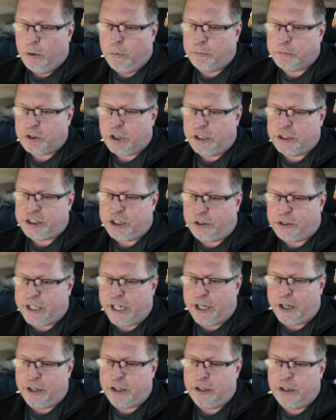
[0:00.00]
I'm trying to see,
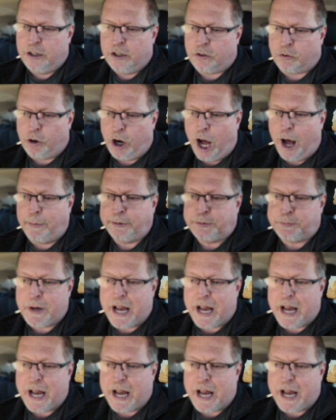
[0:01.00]
okay, Rob's